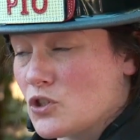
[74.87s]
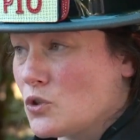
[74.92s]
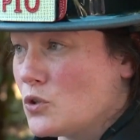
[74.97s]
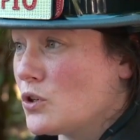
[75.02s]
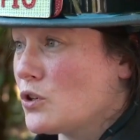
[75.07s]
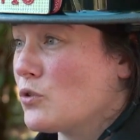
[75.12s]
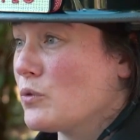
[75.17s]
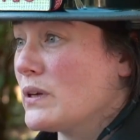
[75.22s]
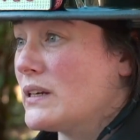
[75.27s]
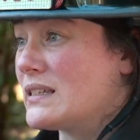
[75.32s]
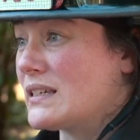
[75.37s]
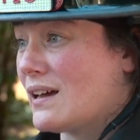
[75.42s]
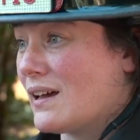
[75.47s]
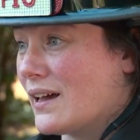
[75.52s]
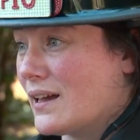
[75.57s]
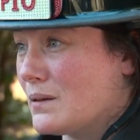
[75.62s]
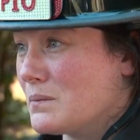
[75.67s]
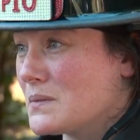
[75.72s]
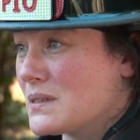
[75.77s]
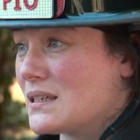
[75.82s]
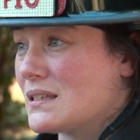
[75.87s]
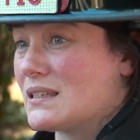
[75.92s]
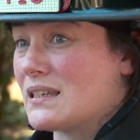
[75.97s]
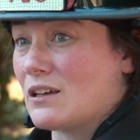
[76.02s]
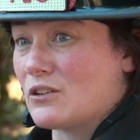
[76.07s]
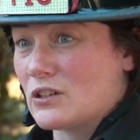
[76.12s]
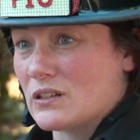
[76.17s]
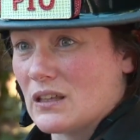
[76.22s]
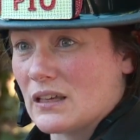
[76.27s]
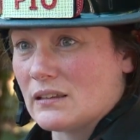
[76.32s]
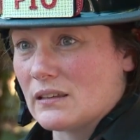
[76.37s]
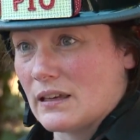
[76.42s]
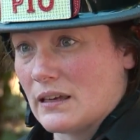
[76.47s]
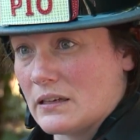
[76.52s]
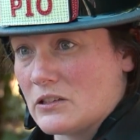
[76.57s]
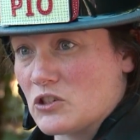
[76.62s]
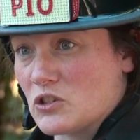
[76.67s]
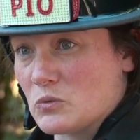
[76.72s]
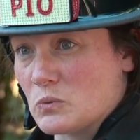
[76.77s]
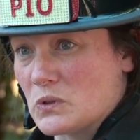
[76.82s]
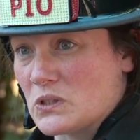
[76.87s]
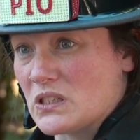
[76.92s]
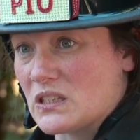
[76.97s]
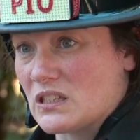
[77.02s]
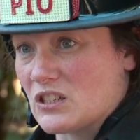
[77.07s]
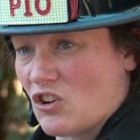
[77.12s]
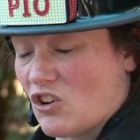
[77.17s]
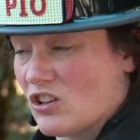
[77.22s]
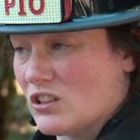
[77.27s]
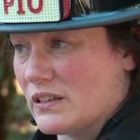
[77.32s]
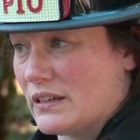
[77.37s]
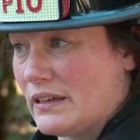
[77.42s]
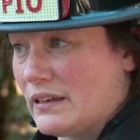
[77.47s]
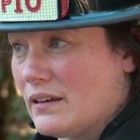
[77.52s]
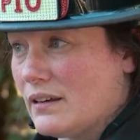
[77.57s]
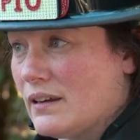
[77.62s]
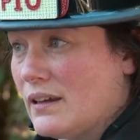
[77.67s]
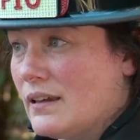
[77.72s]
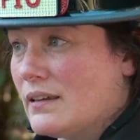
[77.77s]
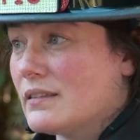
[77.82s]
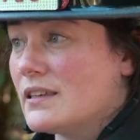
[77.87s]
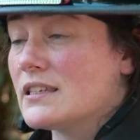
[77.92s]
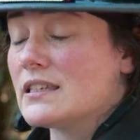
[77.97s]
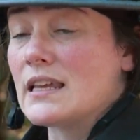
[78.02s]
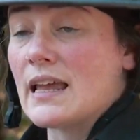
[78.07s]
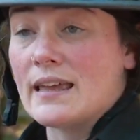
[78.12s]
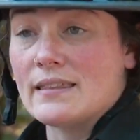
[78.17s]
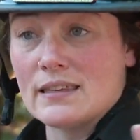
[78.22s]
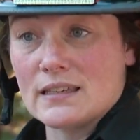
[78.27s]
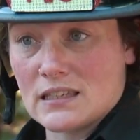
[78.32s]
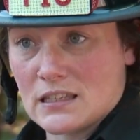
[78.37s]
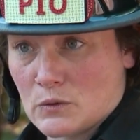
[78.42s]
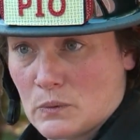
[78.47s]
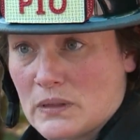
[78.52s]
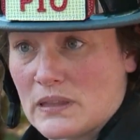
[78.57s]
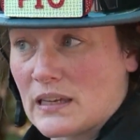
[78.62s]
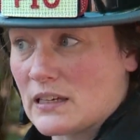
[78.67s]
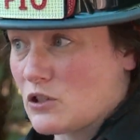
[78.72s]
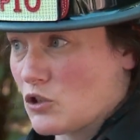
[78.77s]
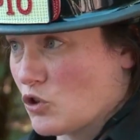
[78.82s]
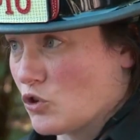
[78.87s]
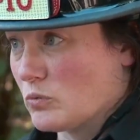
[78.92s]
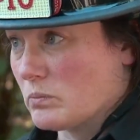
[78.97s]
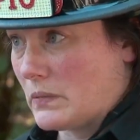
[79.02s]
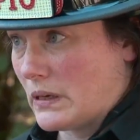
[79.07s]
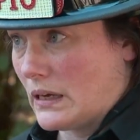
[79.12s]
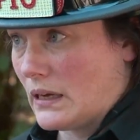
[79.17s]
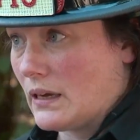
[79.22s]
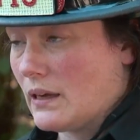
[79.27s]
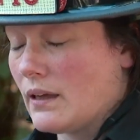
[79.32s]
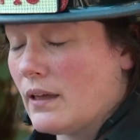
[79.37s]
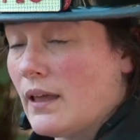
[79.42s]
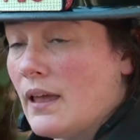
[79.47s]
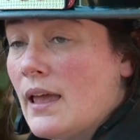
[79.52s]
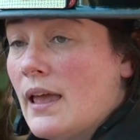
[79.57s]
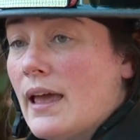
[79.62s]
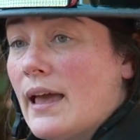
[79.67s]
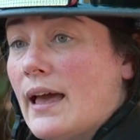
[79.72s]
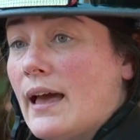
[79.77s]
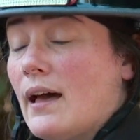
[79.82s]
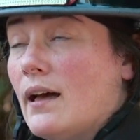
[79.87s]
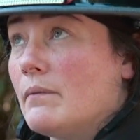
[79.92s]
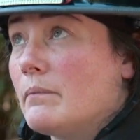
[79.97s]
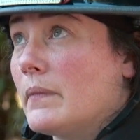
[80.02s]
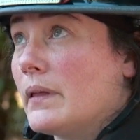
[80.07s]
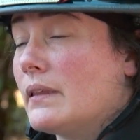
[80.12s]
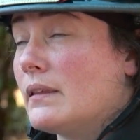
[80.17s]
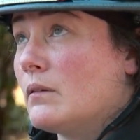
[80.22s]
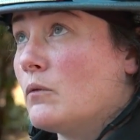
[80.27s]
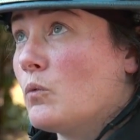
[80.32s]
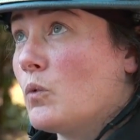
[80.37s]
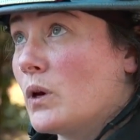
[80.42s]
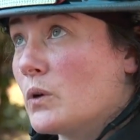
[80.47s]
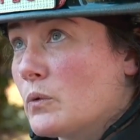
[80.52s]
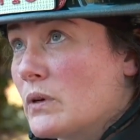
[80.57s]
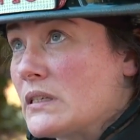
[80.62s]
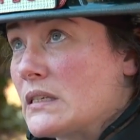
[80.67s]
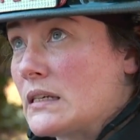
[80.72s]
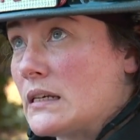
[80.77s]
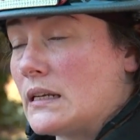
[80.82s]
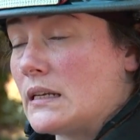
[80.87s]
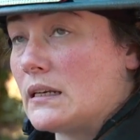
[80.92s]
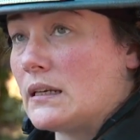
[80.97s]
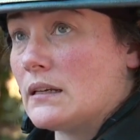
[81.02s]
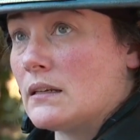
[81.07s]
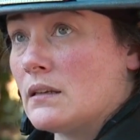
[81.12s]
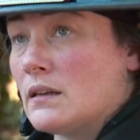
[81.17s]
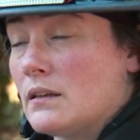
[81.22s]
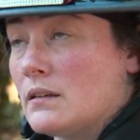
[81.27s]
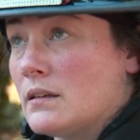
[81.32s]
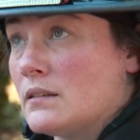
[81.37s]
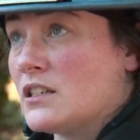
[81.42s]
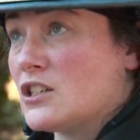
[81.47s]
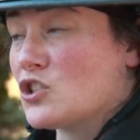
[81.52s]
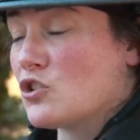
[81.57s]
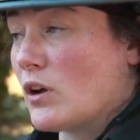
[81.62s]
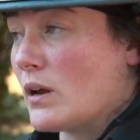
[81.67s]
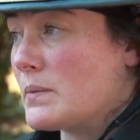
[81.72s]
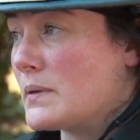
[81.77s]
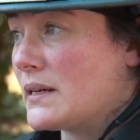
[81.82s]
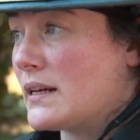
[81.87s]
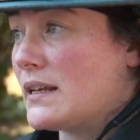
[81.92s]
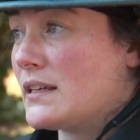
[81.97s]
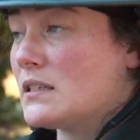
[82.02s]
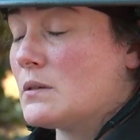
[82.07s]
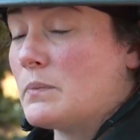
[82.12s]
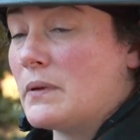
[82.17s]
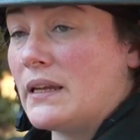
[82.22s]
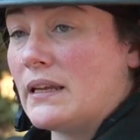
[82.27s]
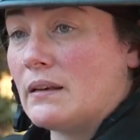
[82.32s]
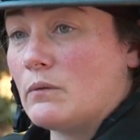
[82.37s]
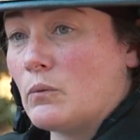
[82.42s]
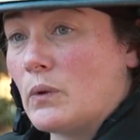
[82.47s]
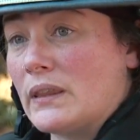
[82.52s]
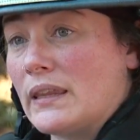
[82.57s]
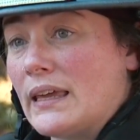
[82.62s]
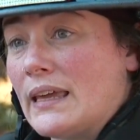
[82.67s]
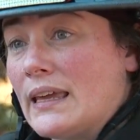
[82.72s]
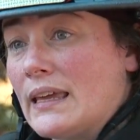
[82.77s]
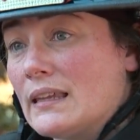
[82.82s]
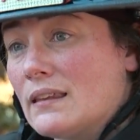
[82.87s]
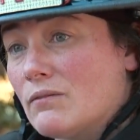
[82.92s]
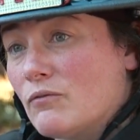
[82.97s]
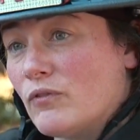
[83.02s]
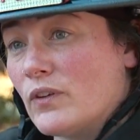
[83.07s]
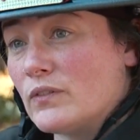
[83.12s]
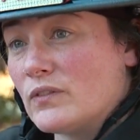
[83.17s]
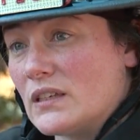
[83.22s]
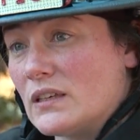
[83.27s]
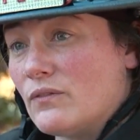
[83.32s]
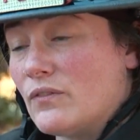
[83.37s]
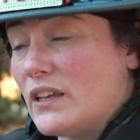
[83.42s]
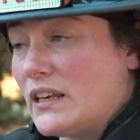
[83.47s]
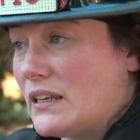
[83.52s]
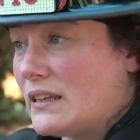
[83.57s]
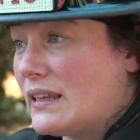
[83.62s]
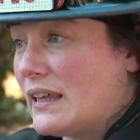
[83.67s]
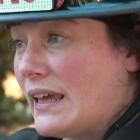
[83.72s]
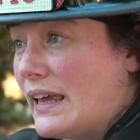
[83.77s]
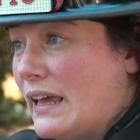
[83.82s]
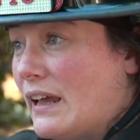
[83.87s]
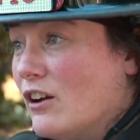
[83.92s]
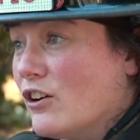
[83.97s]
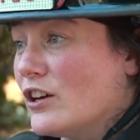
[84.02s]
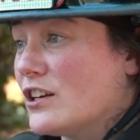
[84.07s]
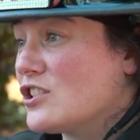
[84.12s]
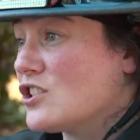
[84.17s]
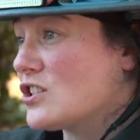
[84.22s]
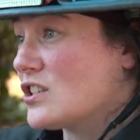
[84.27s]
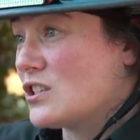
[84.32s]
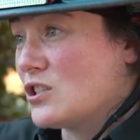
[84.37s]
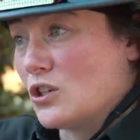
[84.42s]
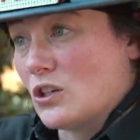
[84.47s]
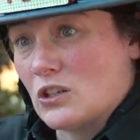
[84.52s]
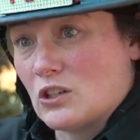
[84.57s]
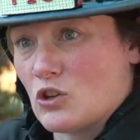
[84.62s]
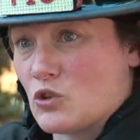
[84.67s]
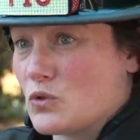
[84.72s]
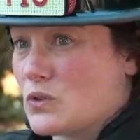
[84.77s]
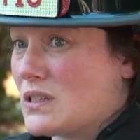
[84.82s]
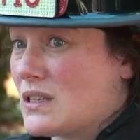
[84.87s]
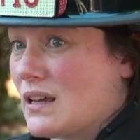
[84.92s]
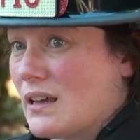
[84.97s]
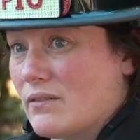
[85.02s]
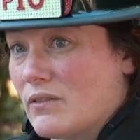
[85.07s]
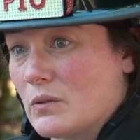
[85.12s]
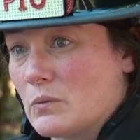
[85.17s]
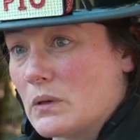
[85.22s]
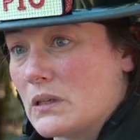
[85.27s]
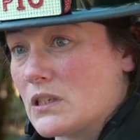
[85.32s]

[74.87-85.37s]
two to three times. It sounded like the engine was stalling. This and this is what they told me. Um, one resident uh, described it as being when they hit 50 feet in the air, it just took a nosedive and